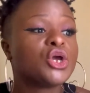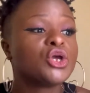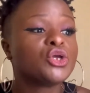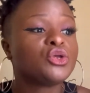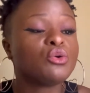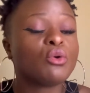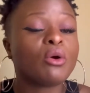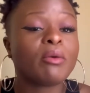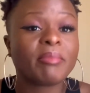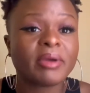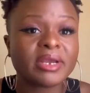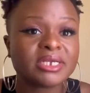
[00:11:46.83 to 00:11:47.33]

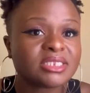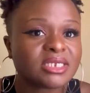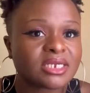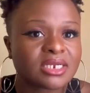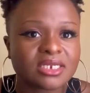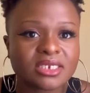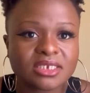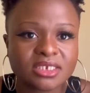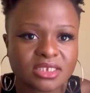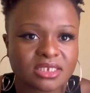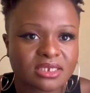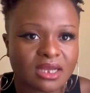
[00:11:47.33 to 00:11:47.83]
You are
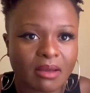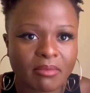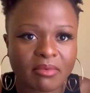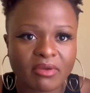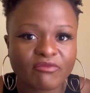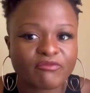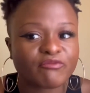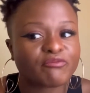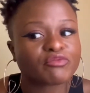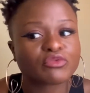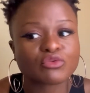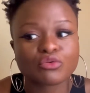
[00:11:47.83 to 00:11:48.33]
basically just
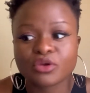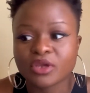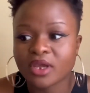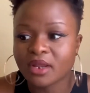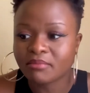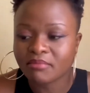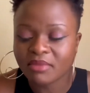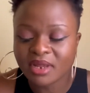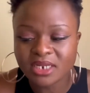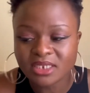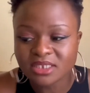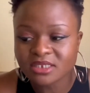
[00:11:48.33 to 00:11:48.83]
coming to get
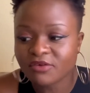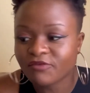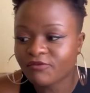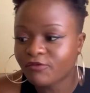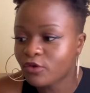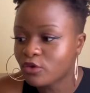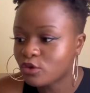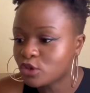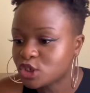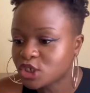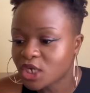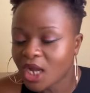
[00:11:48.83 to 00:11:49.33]
medicine for
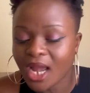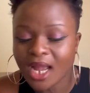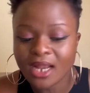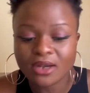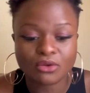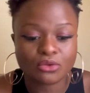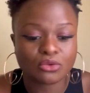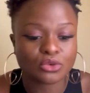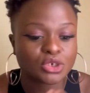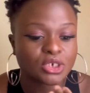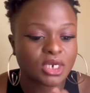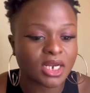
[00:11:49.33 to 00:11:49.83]
your child.
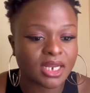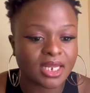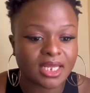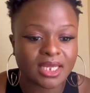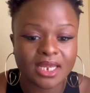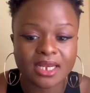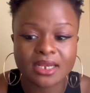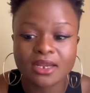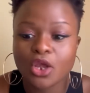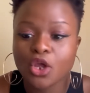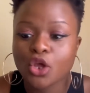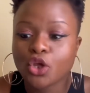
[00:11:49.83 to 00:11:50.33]
You're trying to
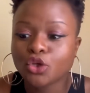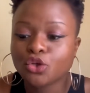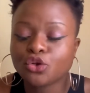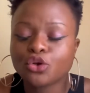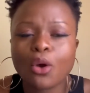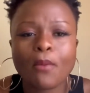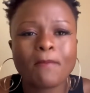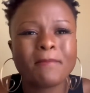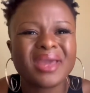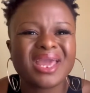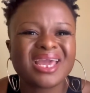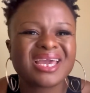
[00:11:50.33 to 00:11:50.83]
get, you know,
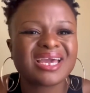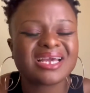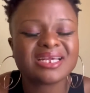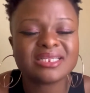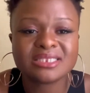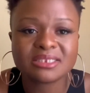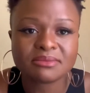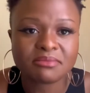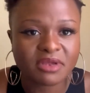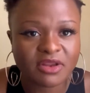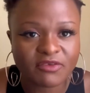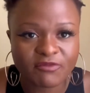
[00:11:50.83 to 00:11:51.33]
make
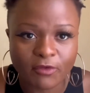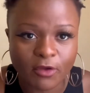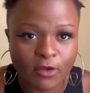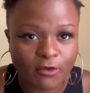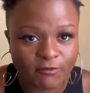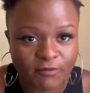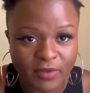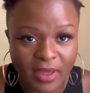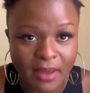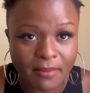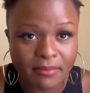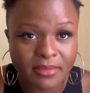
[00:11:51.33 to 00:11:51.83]
ends meet for your
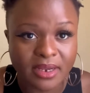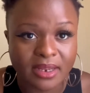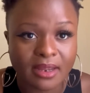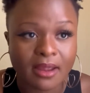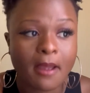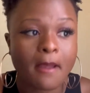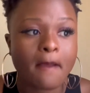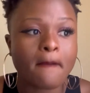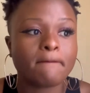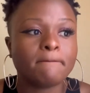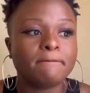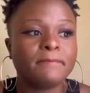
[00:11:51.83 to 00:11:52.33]
family.
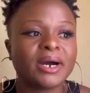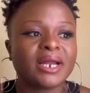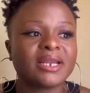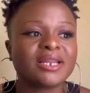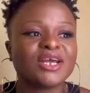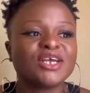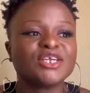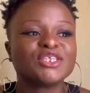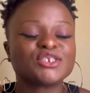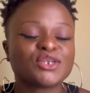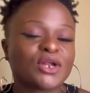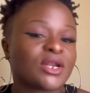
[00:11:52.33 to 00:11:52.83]
But
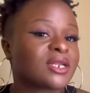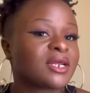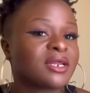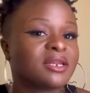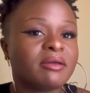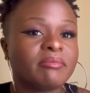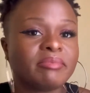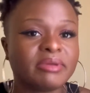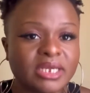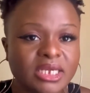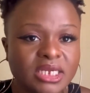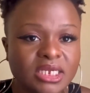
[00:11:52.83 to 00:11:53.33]
it's not going to
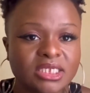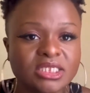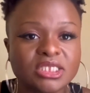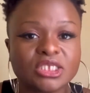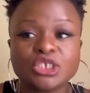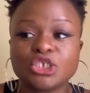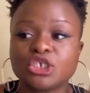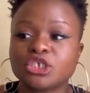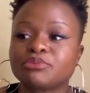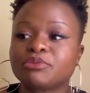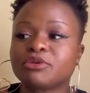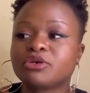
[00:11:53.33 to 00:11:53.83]
be easy.
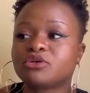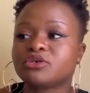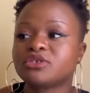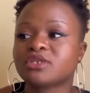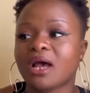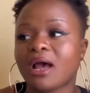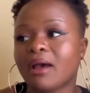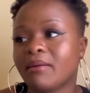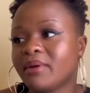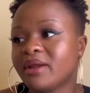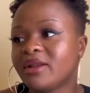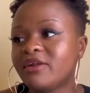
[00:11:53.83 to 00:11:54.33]
Just because
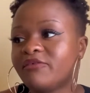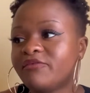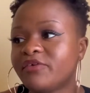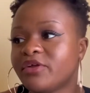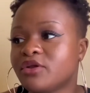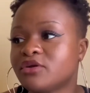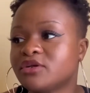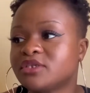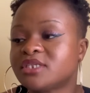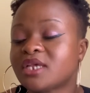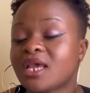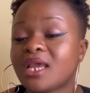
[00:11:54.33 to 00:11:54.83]
I made a
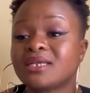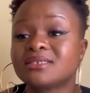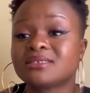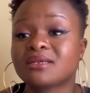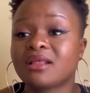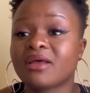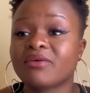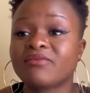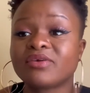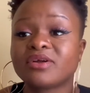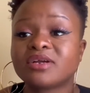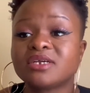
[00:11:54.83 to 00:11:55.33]
video saying South
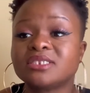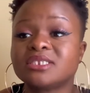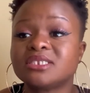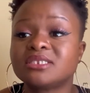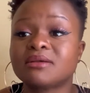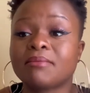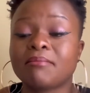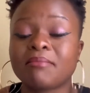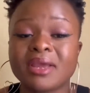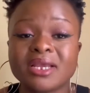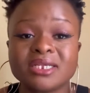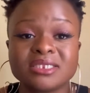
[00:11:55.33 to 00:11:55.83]
Africa is this
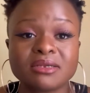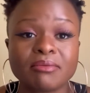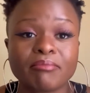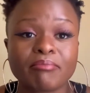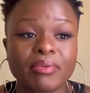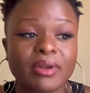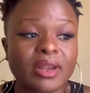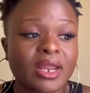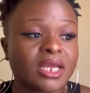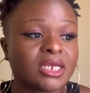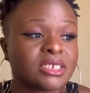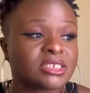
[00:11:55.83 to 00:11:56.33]
amazing
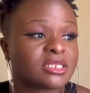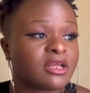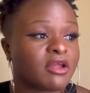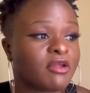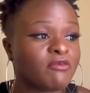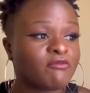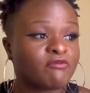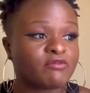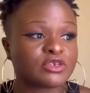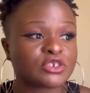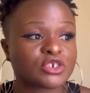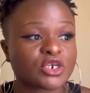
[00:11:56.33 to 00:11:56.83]
place, the
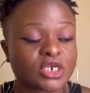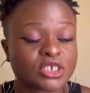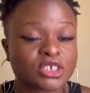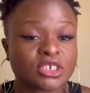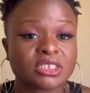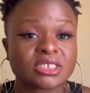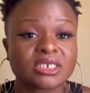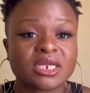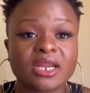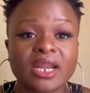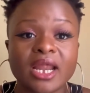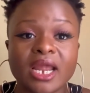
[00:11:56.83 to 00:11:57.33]
infrastructure
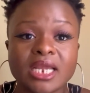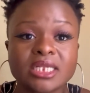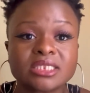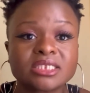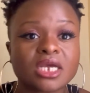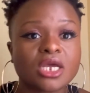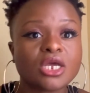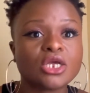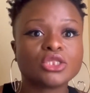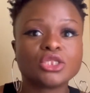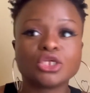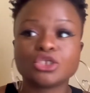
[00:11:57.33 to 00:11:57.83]
is great,
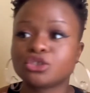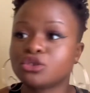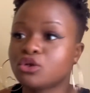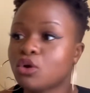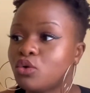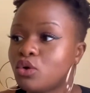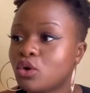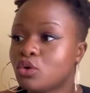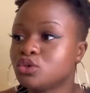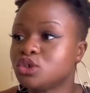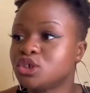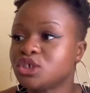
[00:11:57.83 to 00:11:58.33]
there's no
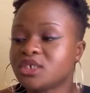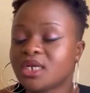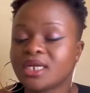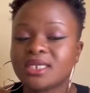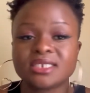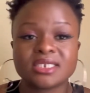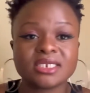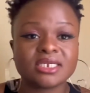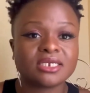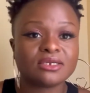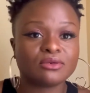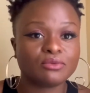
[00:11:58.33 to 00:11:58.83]
load
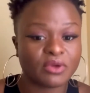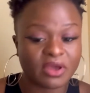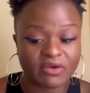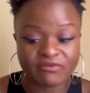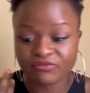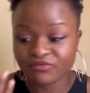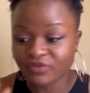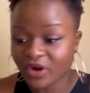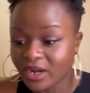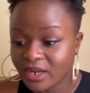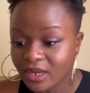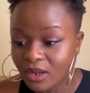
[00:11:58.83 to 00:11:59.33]
shedding, we
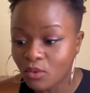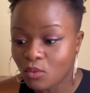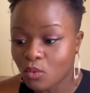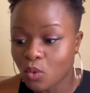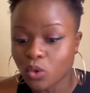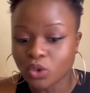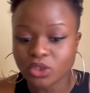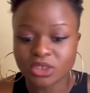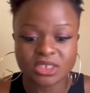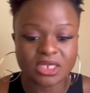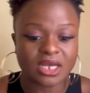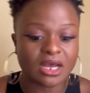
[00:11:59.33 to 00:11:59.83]
have running
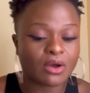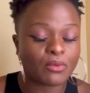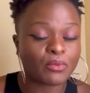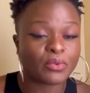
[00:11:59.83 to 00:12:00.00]
water,